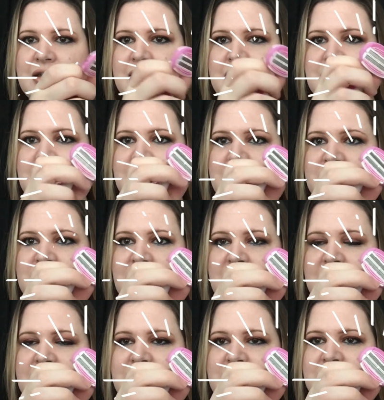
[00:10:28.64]
So it's
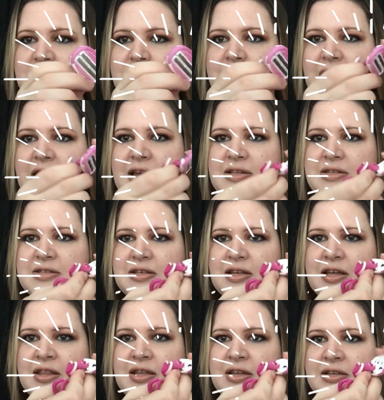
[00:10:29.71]
got these two blades,
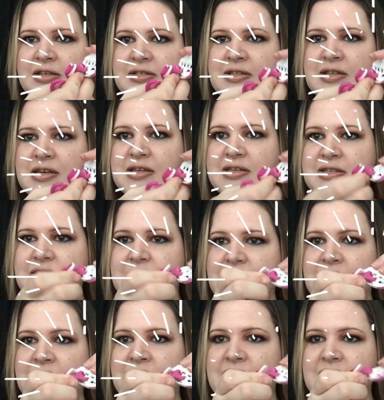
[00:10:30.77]
and it does this,
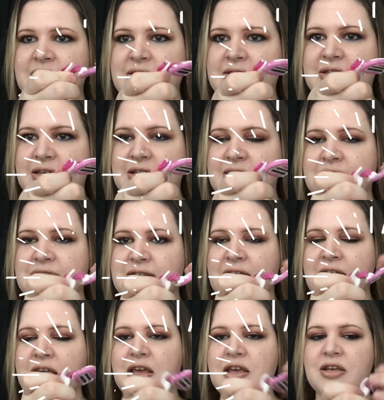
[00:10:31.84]
and it does this.
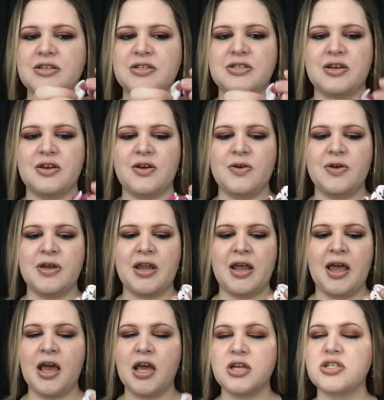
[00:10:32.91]
So it
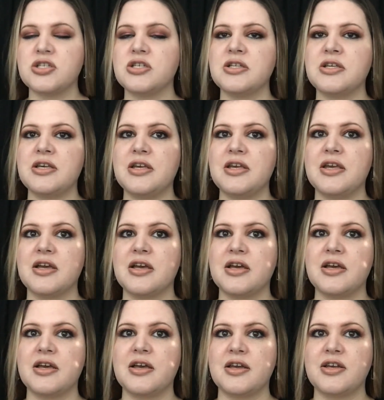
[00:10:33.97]
actually
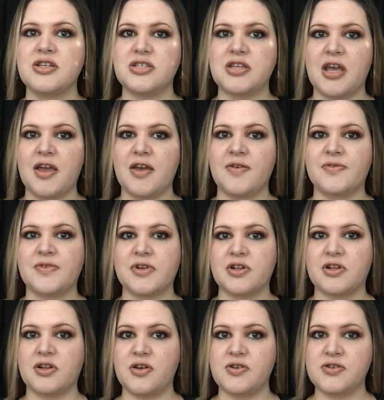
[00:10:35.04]
shaved
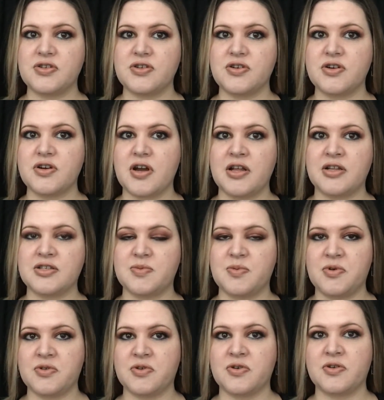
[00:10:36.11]
closer and
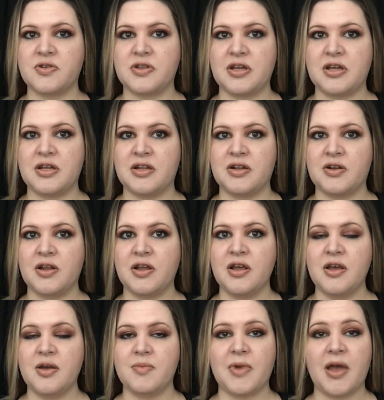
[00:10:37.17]
smoother than
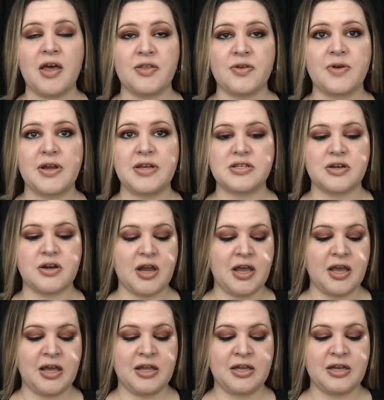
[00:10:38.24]
my other razor,
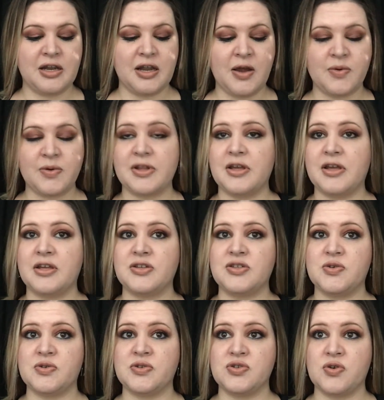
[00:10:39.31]
and I really
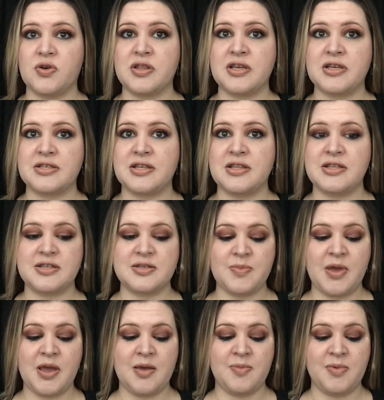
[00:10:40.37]
do enjoy this, and this
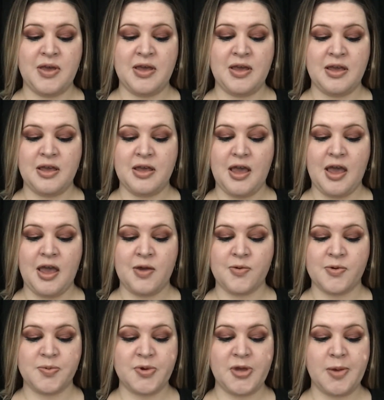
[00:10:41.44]
may be a
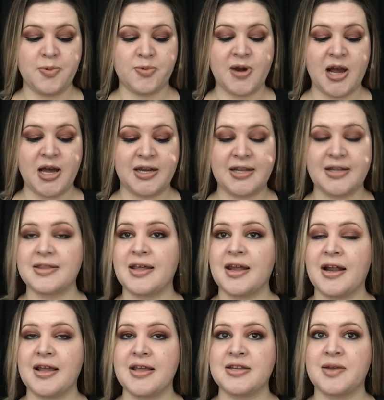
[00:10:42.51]
repeat product that I
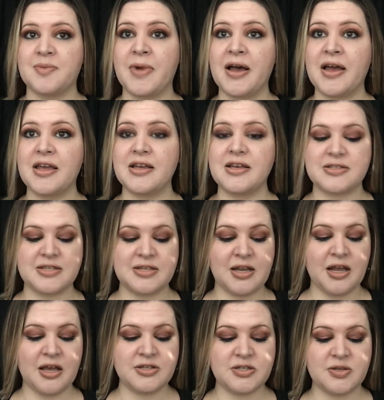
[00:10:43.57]
end up buying because it
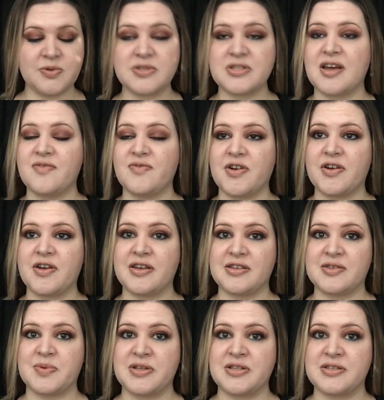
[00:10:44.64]
also was not very
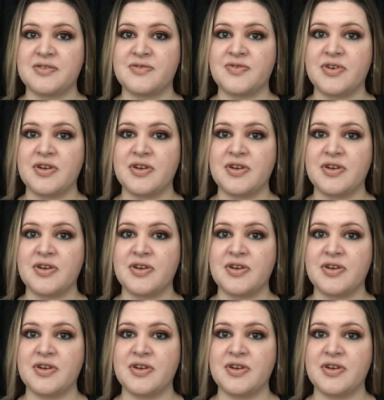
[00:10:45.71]
expensive.